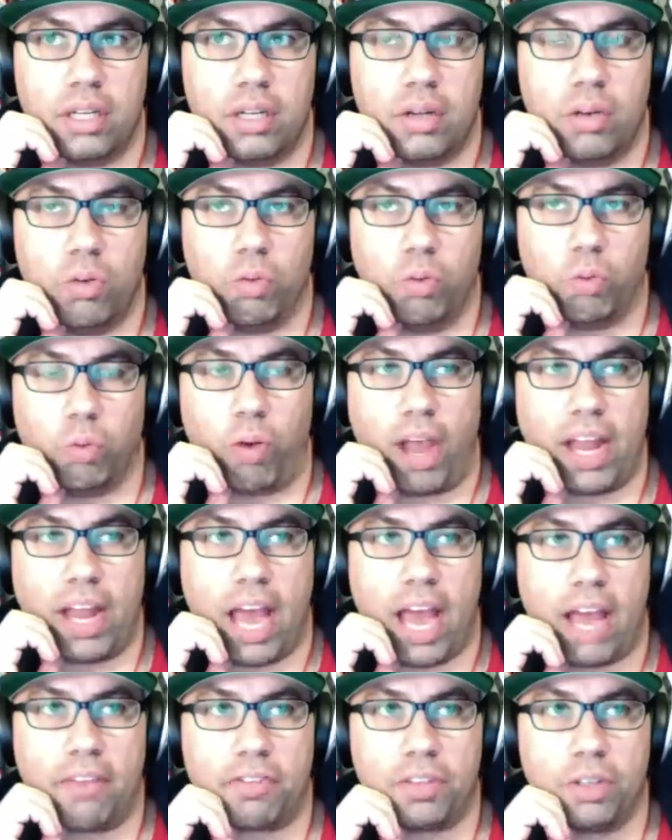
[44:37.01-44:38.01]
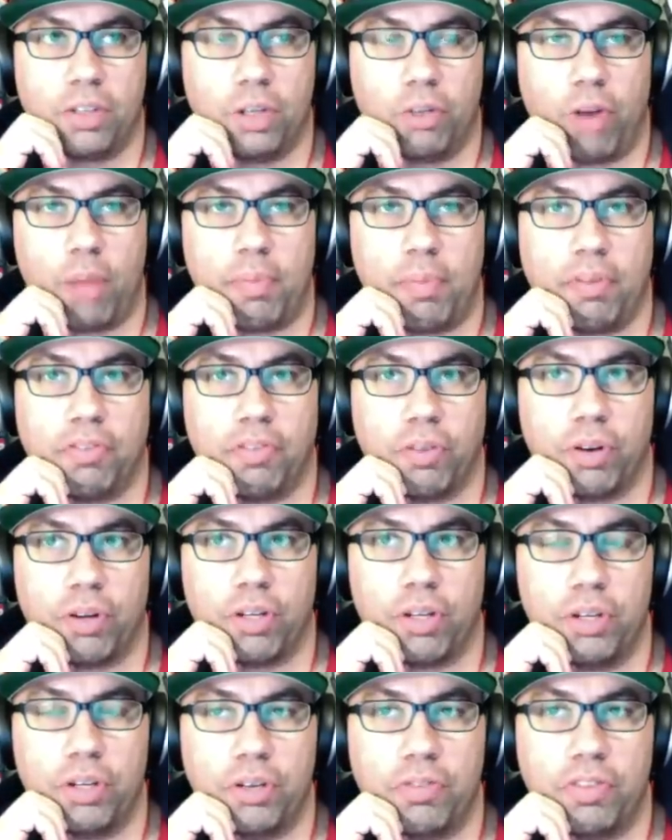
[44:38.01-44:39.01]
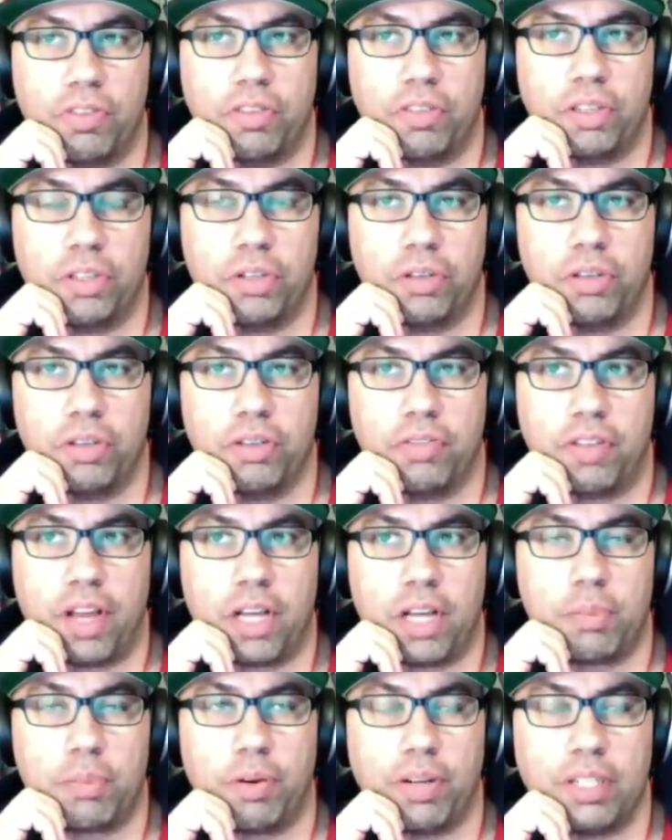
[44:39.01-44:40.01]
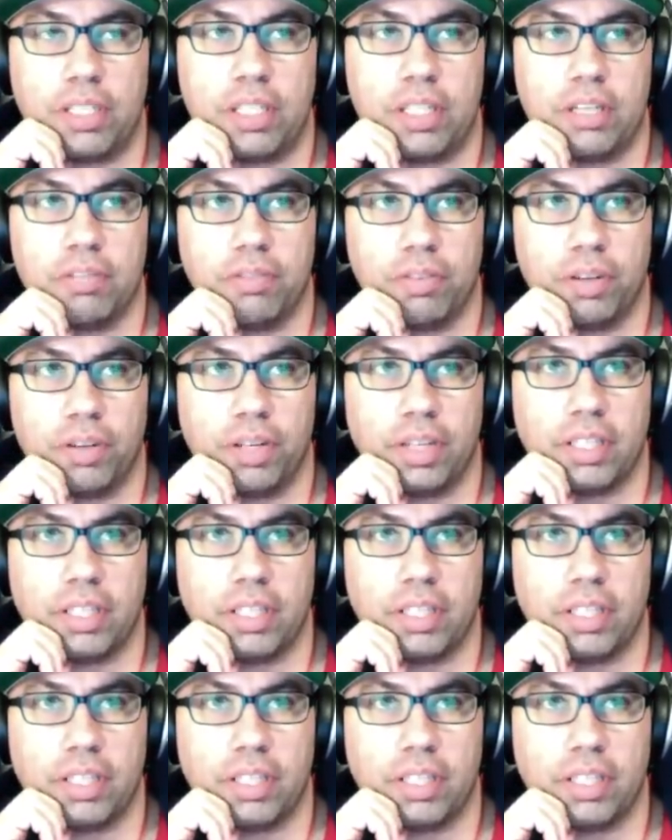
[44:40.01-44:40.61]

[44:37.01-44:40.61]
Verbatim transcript: right after, right before the New Fifty Two and the Flashpoint stuff, really.